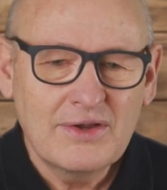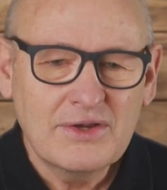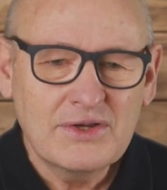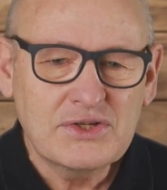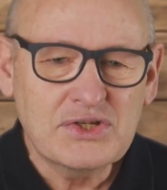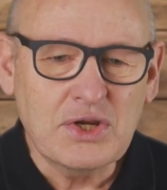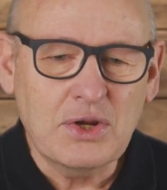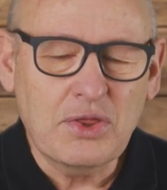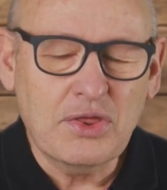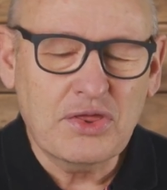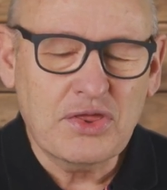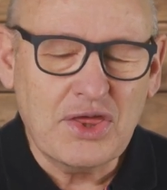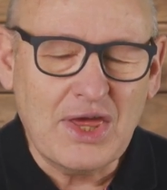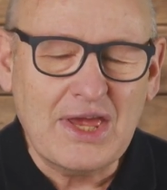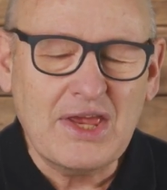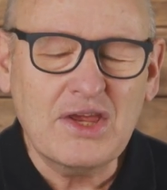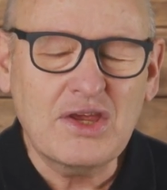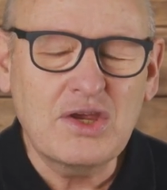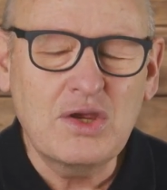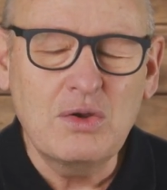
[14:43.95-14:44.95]
So
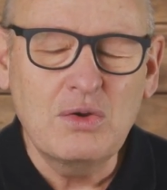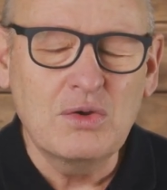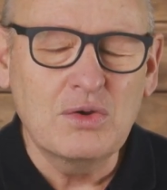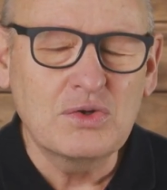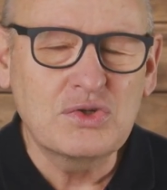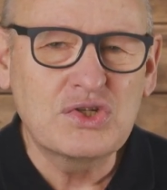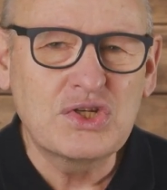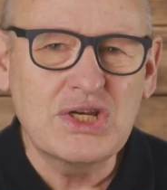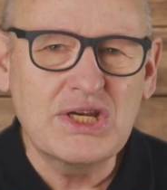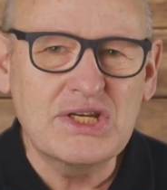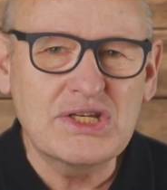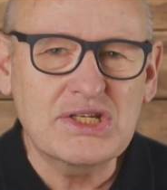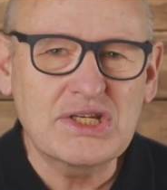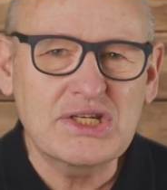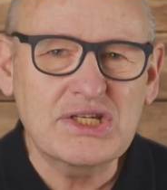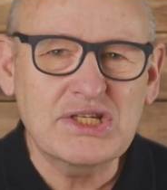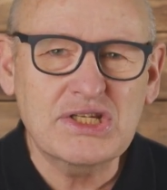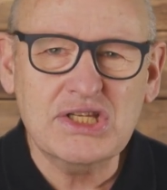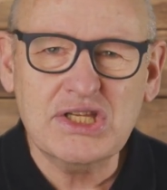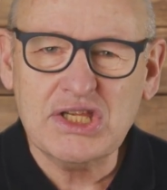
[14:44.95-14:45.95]
thank you, Lord
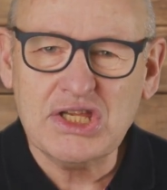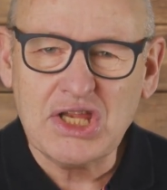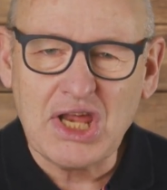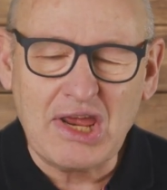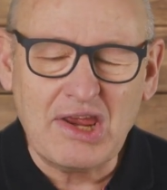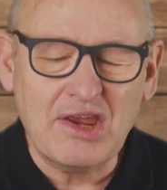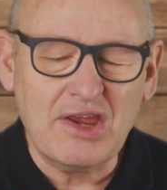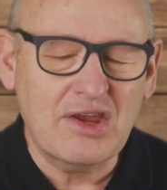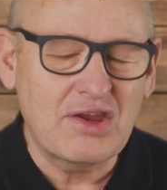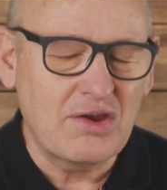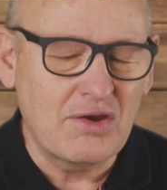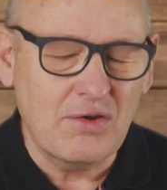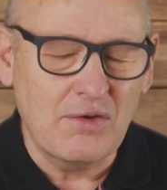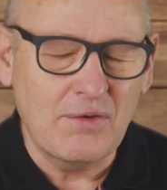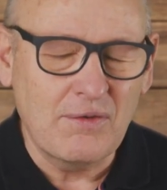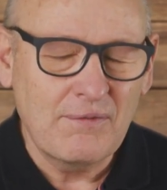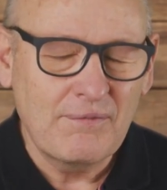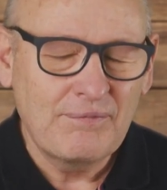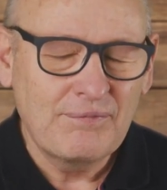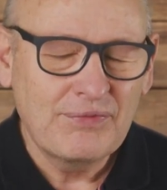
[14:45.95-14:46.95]
Jesus. Thank you.
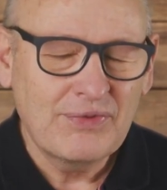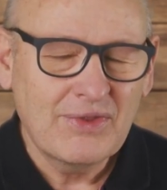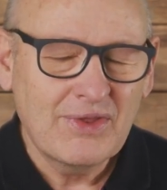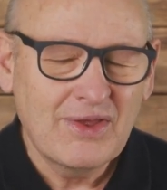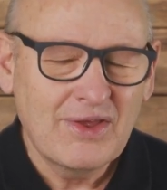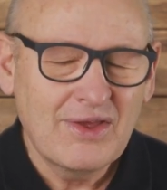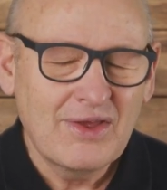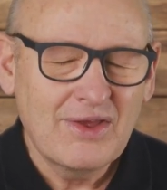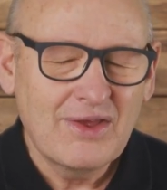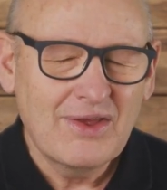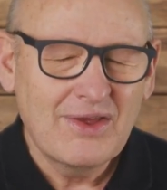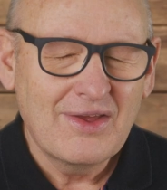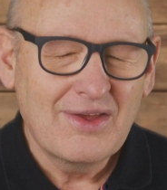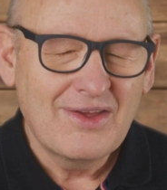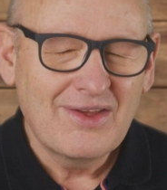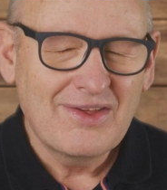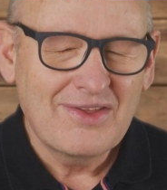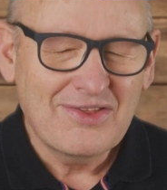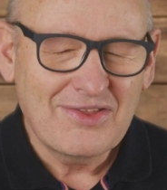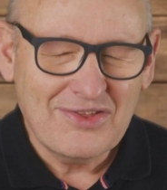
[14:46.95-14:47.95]

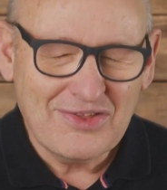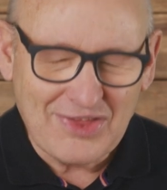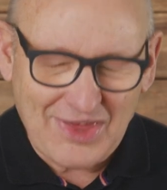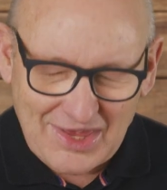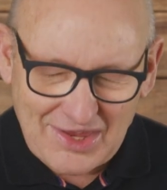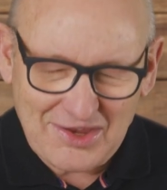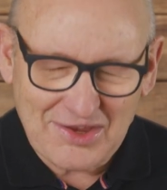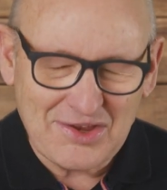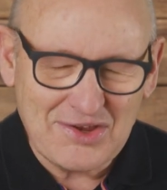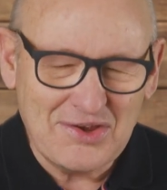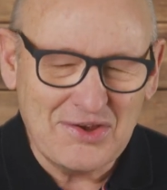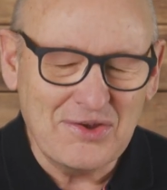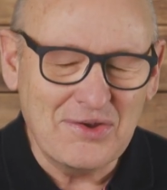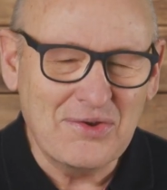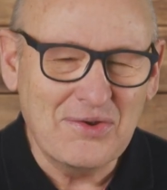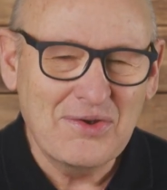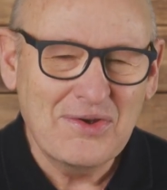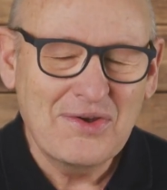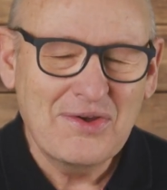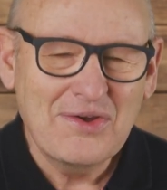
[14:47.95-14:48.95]
Thank you
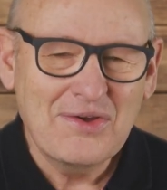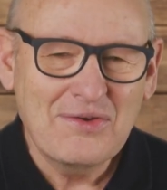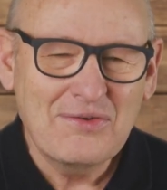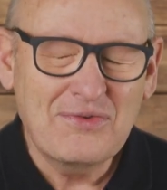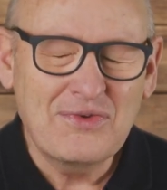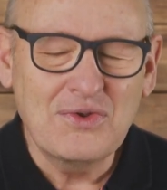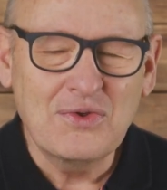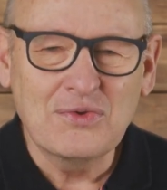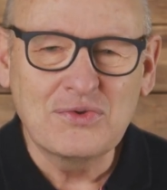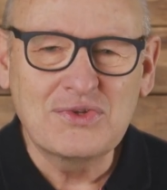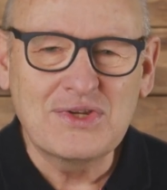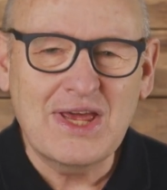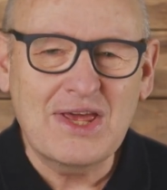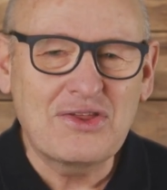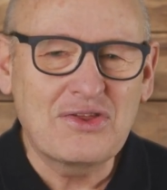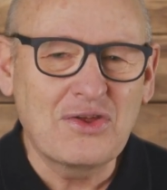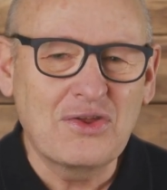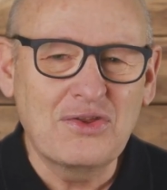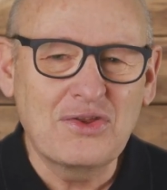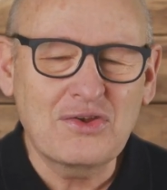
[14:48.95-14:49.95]
for your
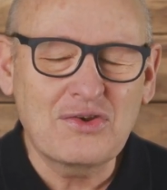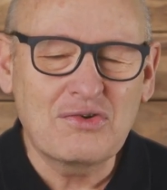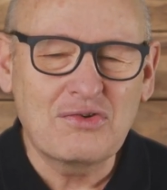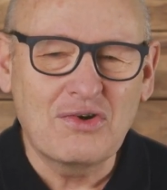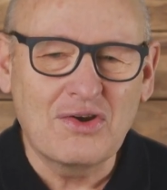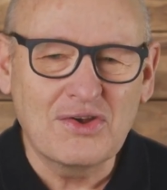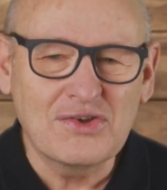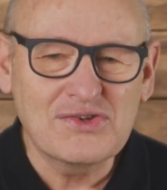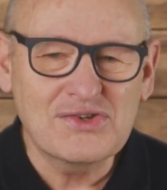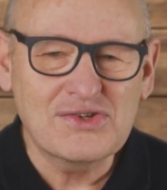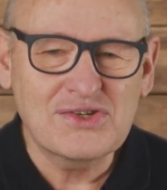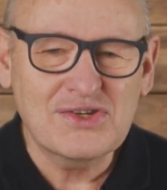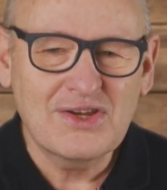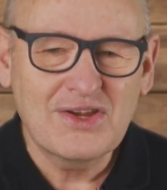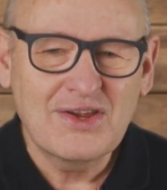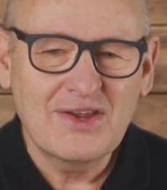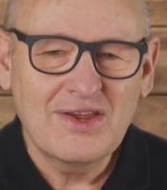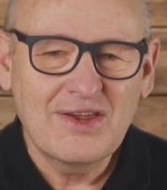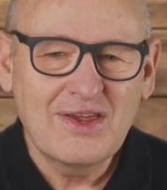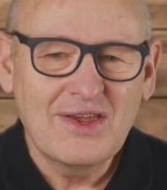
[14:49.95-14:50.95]
death on the cross.
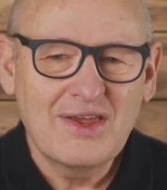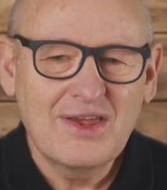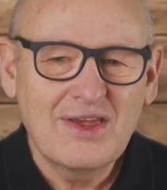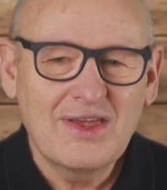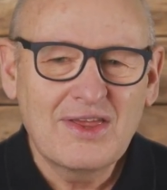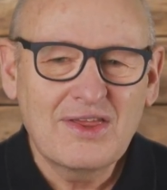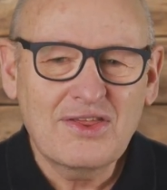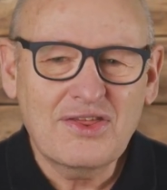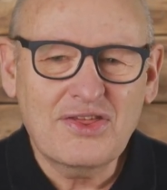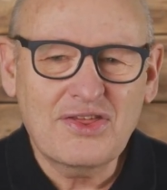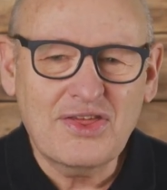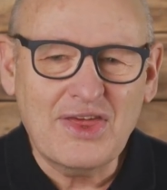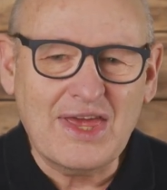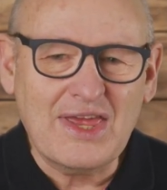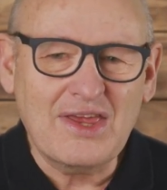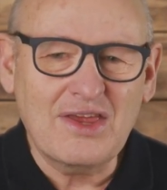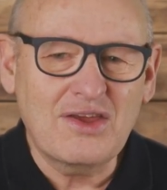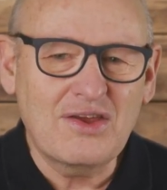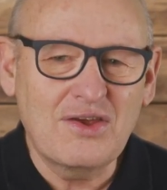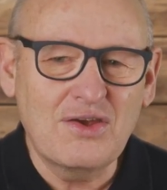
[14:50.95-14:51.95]

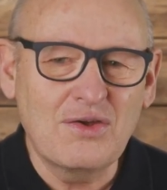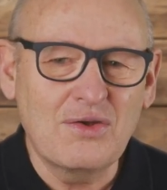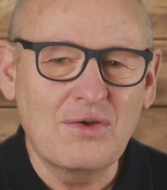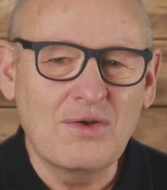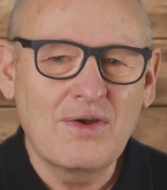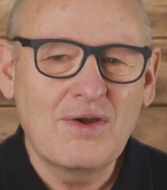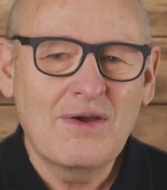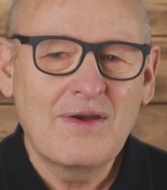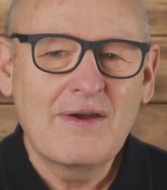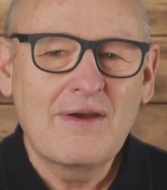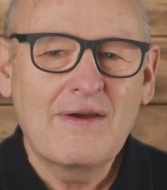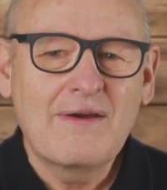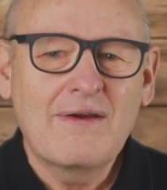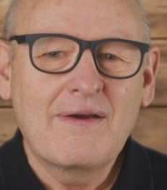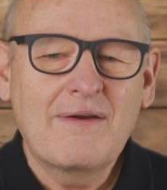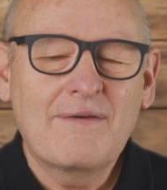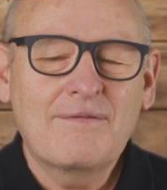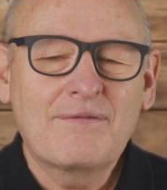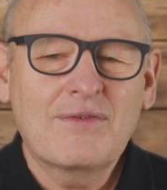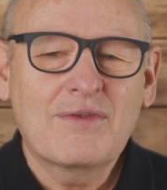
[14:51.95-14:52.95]
Thank you
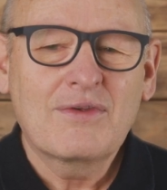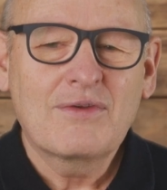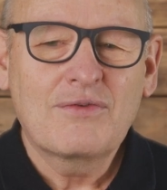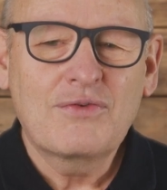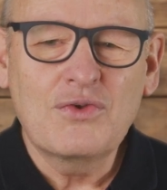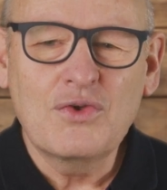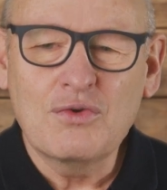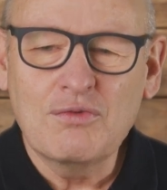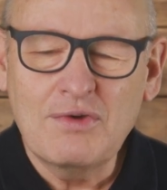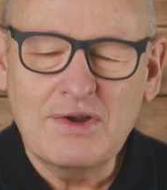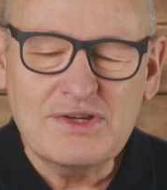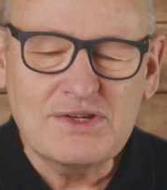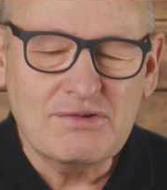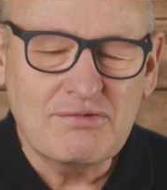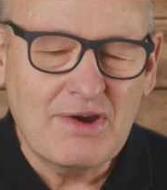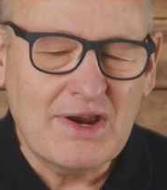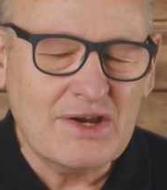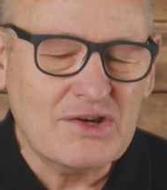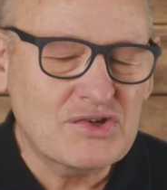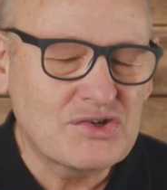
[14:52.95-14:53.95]
for your
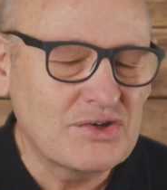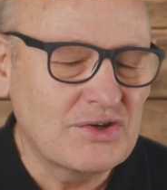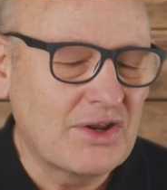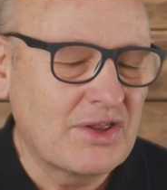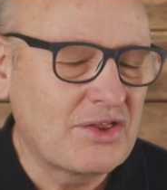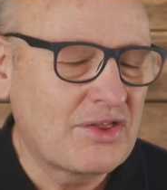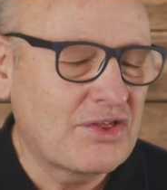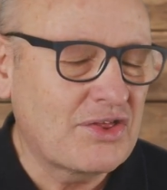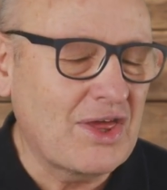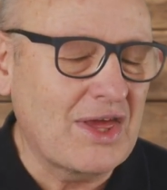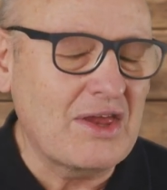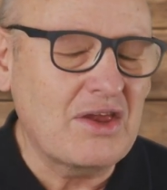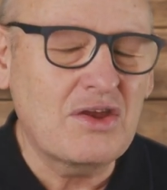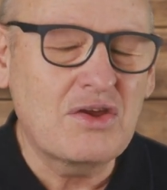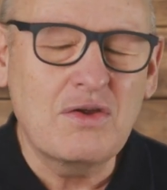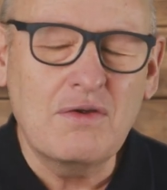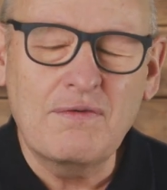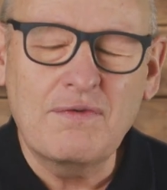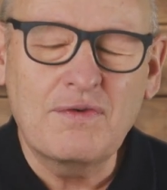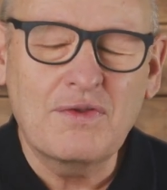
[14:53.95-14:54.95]
resurrection. And thank
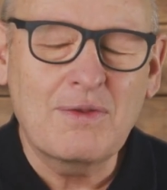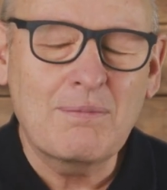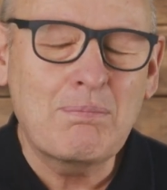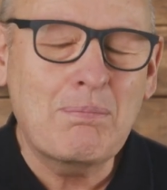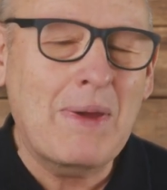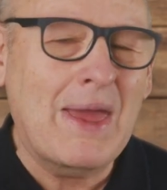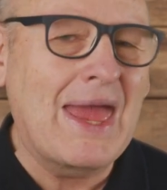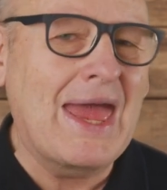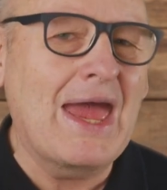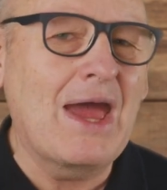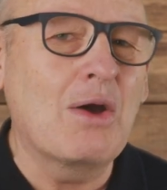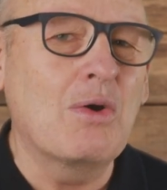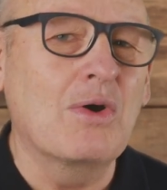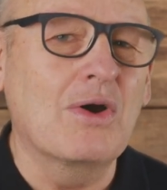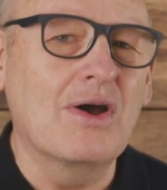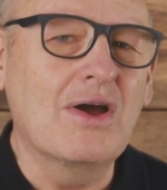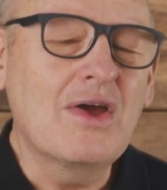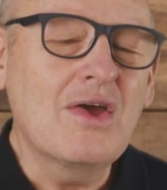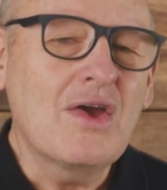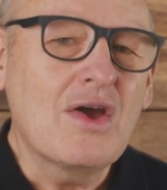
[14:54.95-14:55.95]
you for the
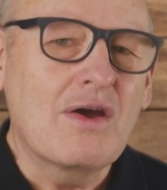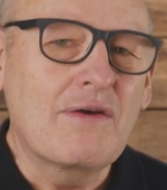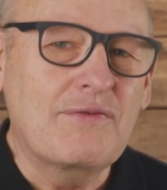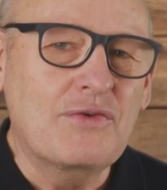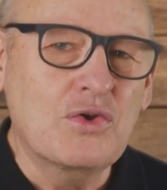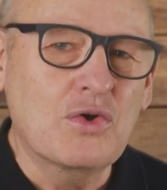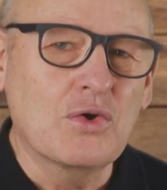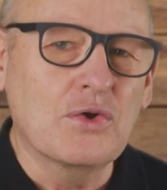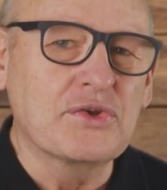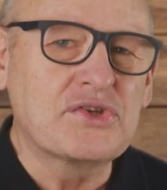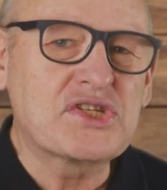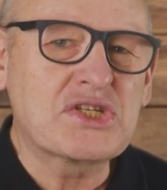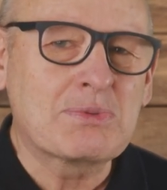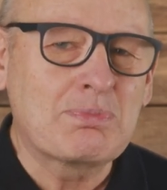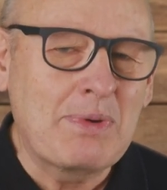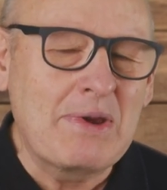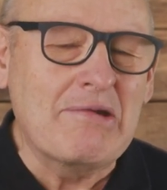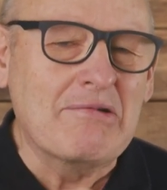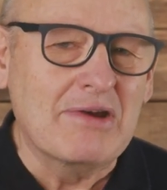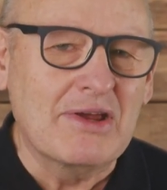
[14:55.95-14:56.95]
power of your
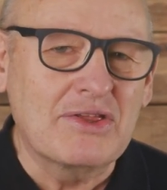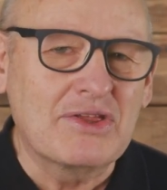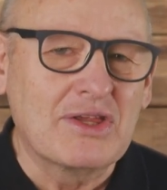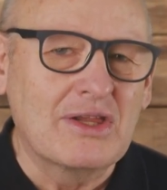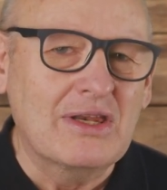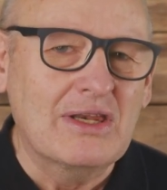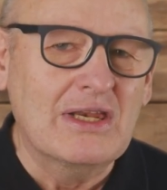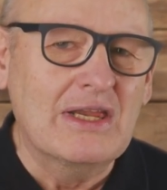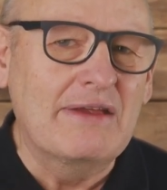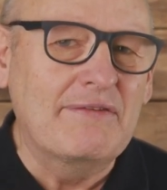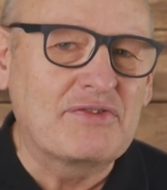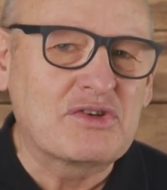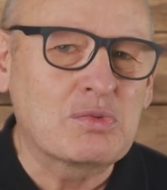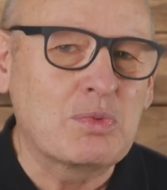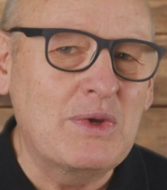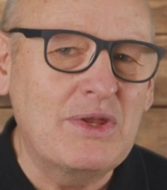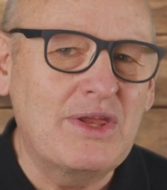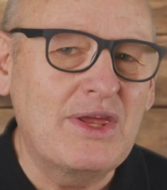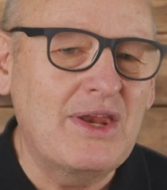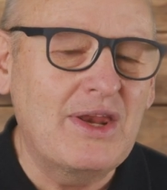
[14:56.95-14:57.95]
Spirit that lives
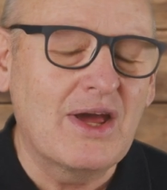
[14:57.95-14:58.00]
within